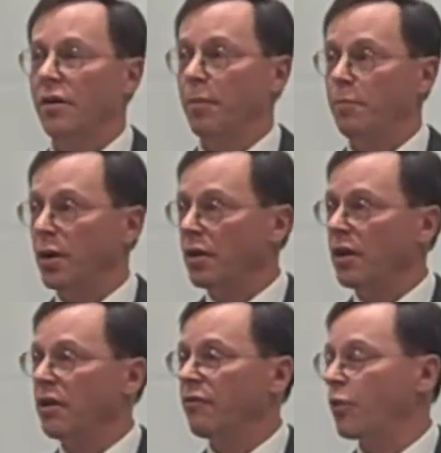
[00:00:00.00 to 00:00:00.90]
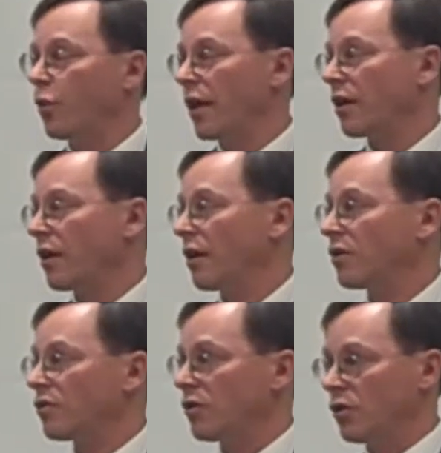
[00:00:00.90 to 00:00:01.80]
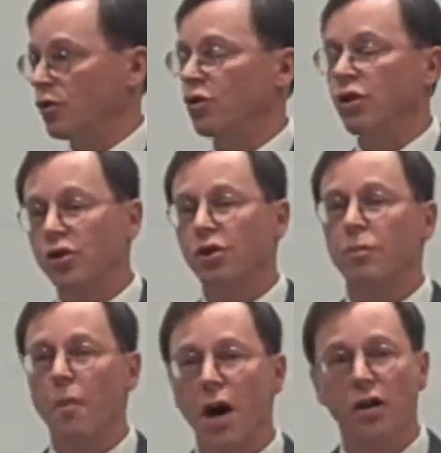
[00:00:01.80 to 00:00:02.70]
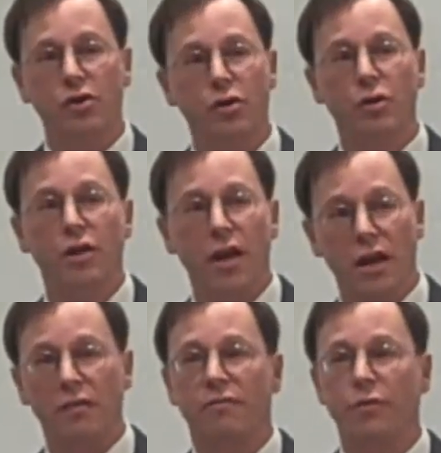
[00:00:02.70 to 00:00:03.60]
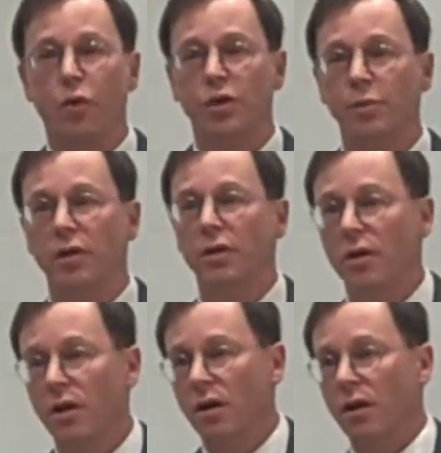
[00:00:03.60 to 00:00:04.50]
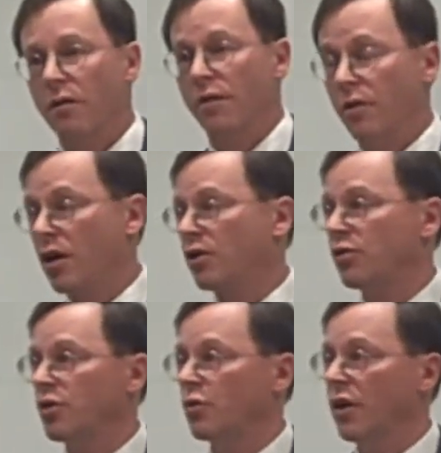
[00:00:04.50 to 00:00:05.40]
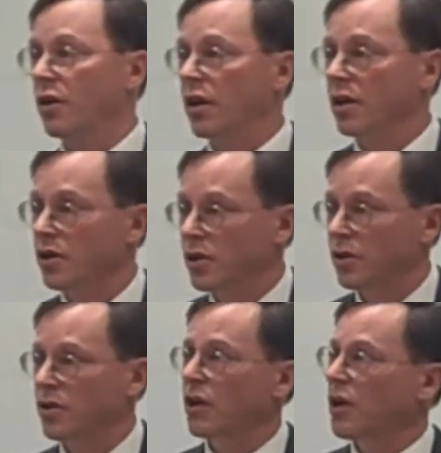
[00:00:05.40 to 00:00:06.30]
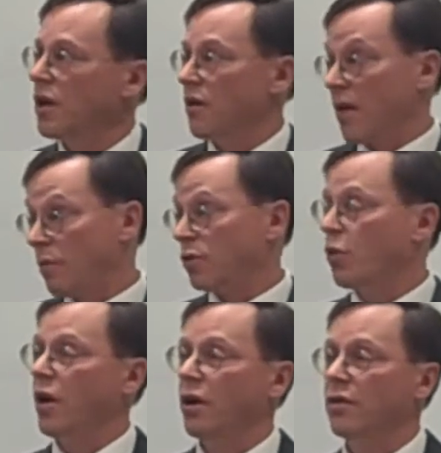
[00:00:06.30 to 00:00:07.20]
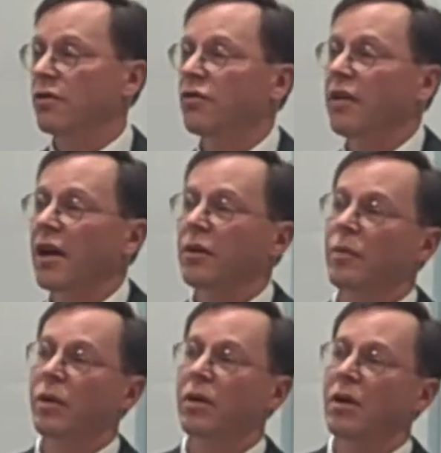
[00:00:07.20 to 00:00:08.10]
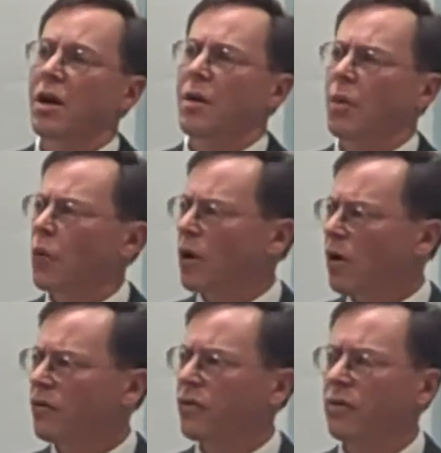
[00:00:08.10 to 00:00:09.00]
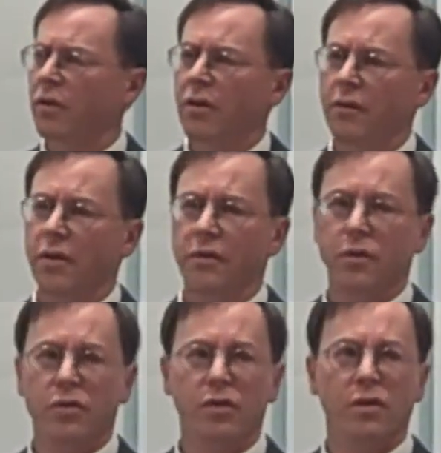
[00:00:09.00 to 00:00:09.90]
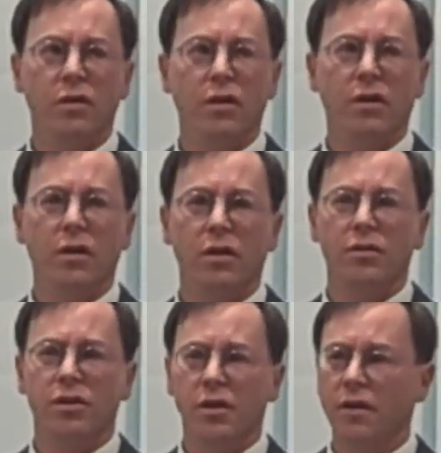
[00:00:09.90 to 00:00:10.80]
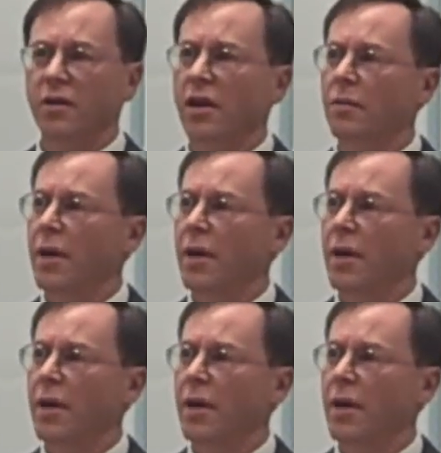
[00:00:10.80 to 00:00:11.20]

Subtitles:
the ability for regulators to do traditional monitoring and enforcement of their country's regulations, that was quite understandable. But we also learned that there was a significant